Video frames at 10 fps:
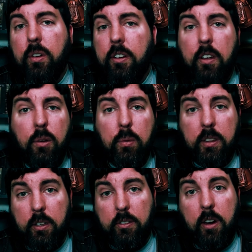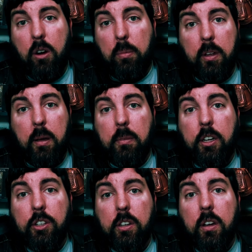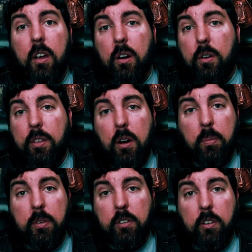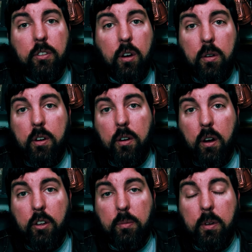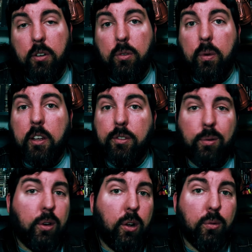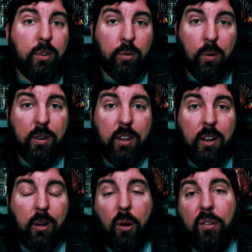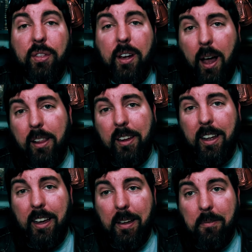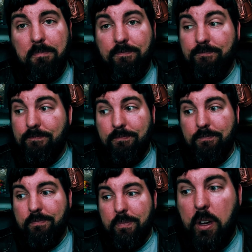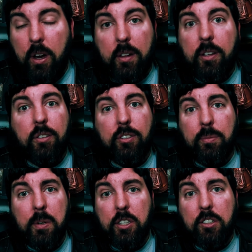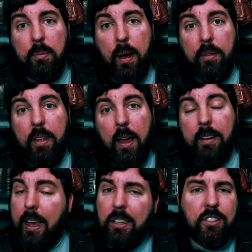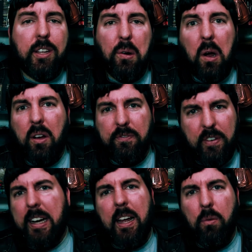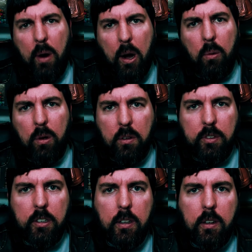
to deal with this terrible amnesia, her therapist sends her and her husband to a so-called resort called The Colony. Nothing suspicious about that. Yes, they're all f***ing werewolves.